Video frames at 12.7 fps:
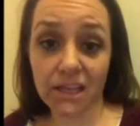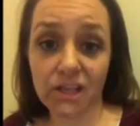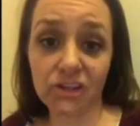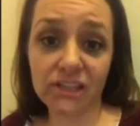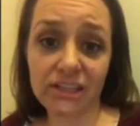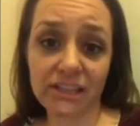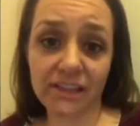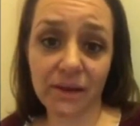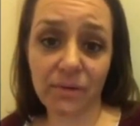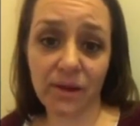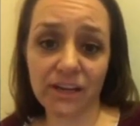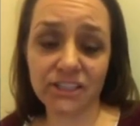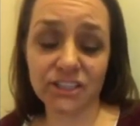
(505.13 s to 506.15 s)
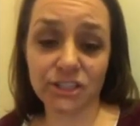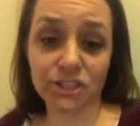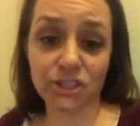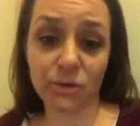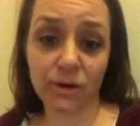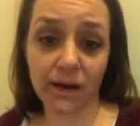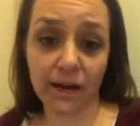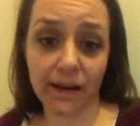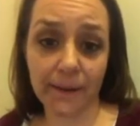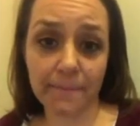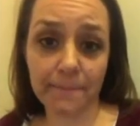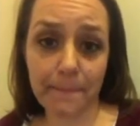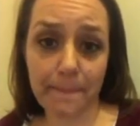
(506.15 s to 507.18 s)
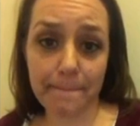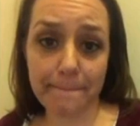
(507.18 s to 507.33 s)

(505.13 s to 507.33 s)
the only thing they want is a story